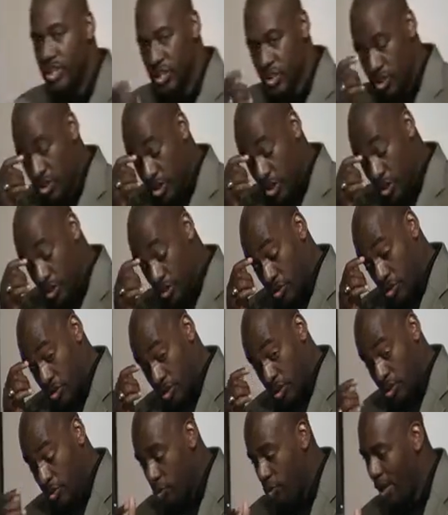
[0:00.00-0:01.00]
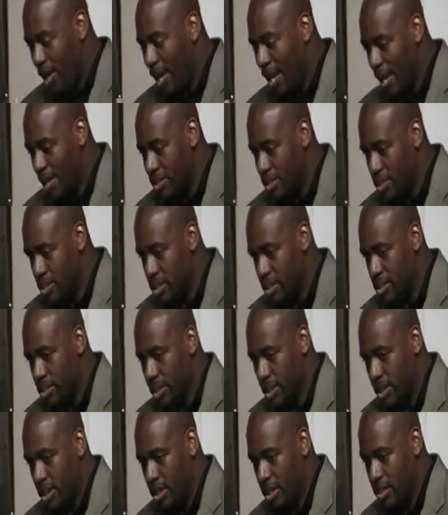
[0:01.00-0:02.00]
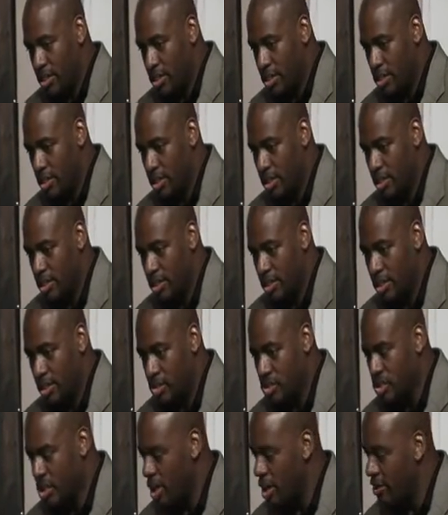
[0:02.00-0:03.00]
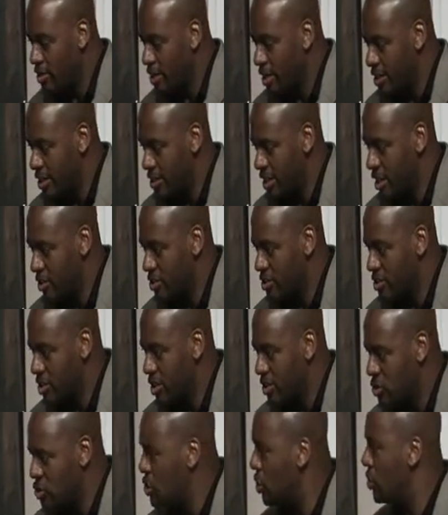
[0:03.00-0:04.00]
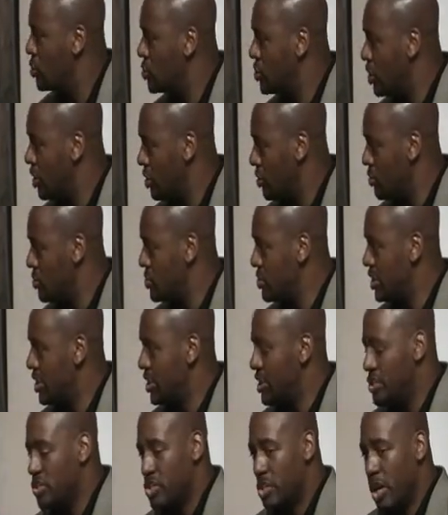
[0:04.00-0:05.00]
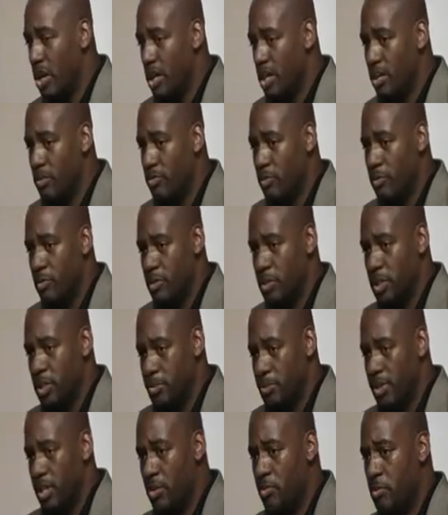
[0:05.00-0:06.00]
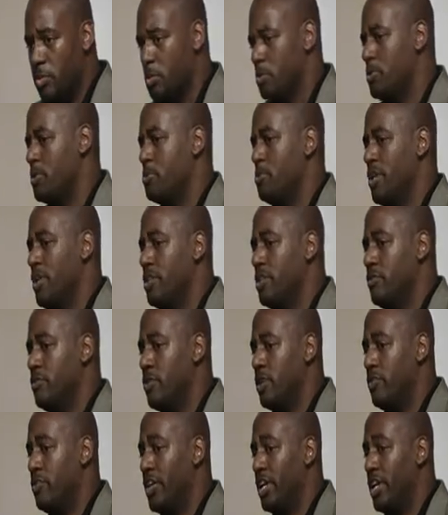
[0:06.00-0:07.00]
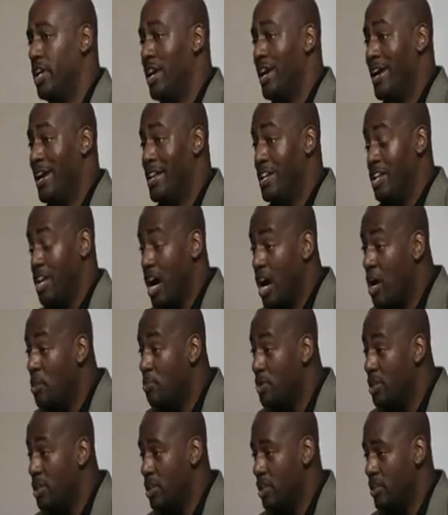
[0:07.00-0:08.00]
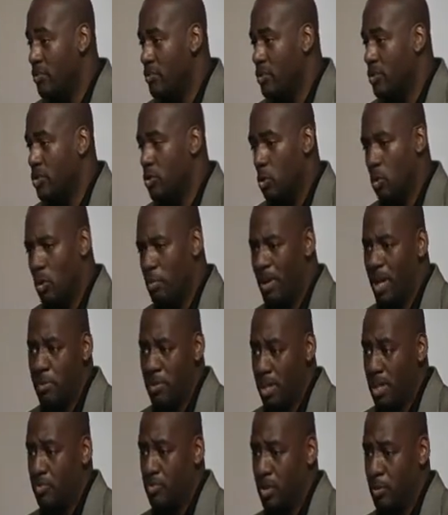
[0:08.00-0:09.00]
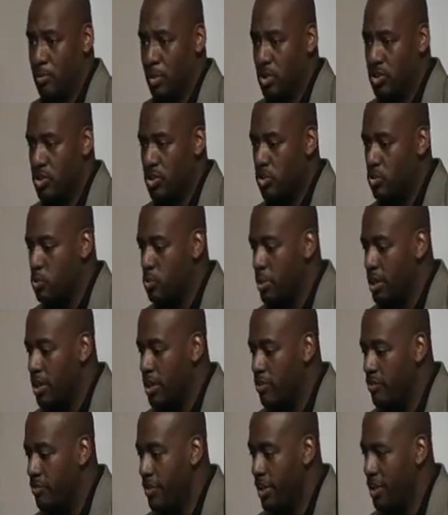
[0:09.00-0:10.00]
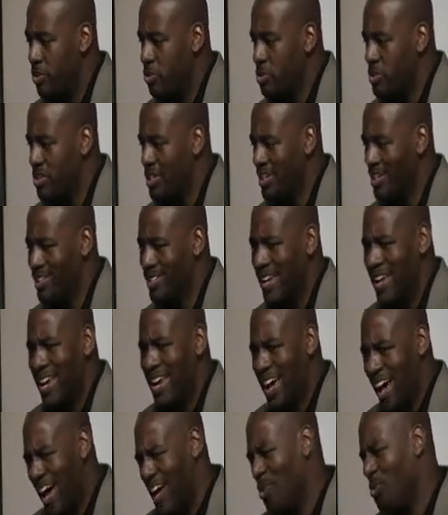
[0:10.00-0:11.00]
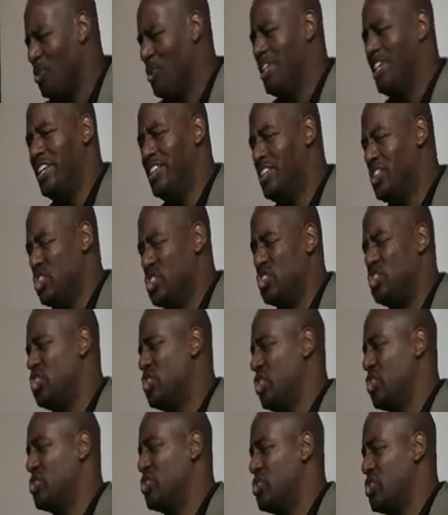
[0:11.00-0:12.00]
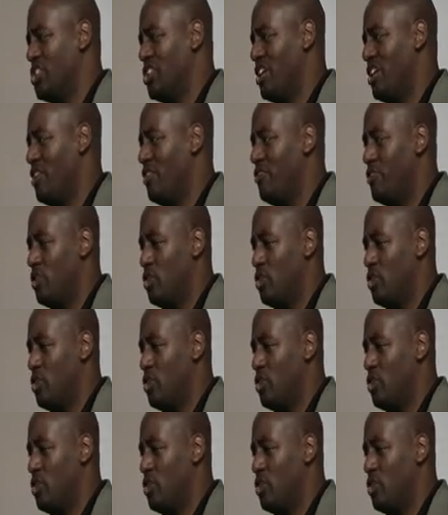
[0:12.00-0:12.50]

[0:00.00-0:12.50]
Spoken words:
in the church, Lecrae has this a song that is out. It's called Church Clothes, and he's speaking from the perspective of a non-believer, or maybe even a person who's weak in the faith, who says, I don't need this church stuff,